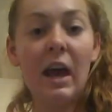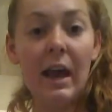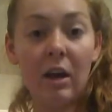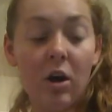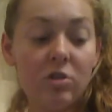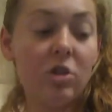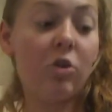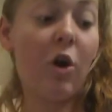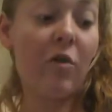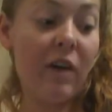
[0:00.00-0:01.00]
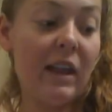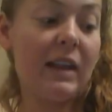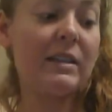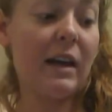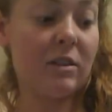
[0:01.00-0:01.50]
and also
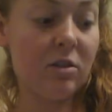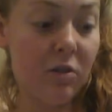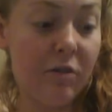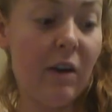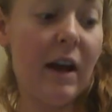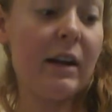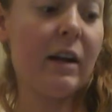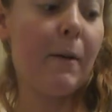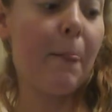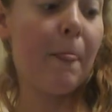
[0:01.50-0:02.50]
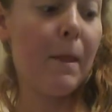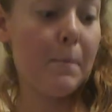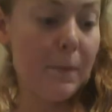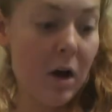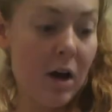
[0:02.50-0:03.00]
covalent disulfide
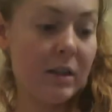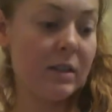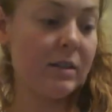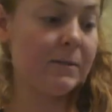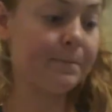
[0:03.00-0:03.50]
bonds.